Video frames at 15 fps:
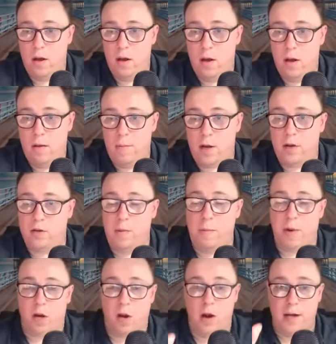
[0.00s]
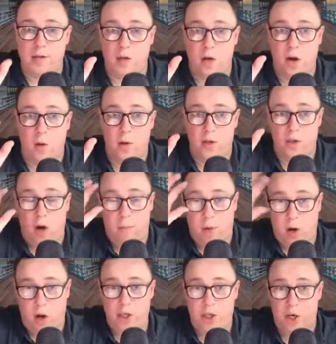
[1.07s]
Because remember, clients are going to adopt
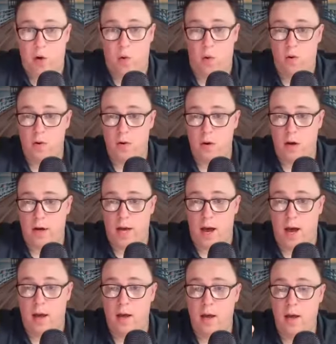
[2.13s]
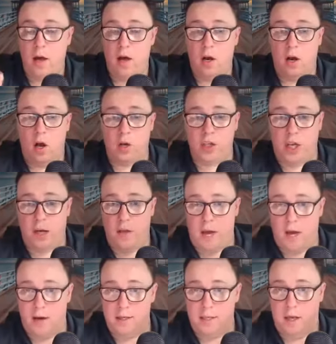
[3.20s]
logical, okay? Logic, they're going
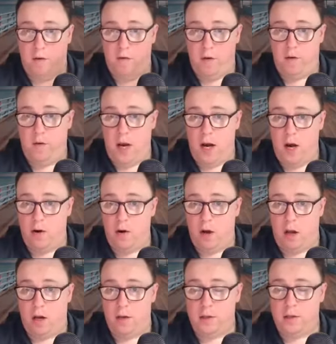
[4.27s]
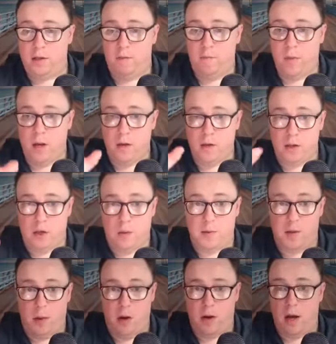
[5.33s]
to see $1,500, stop
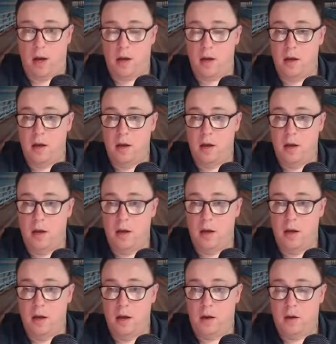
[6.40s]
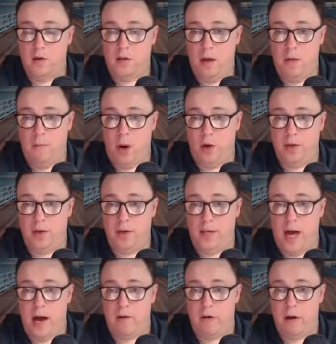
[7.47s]
smoking, because the emotion's
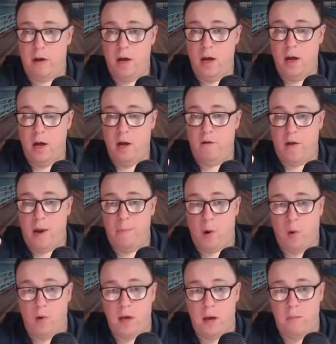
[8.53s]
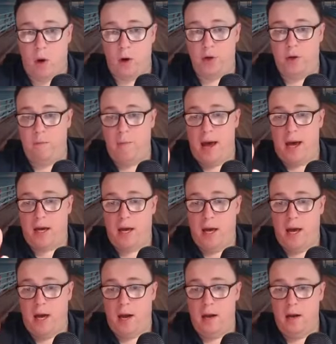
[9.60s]
out of it. If I pull the emotion back
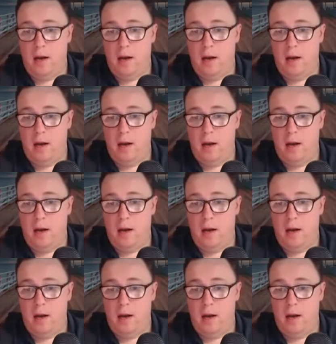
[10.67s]
in,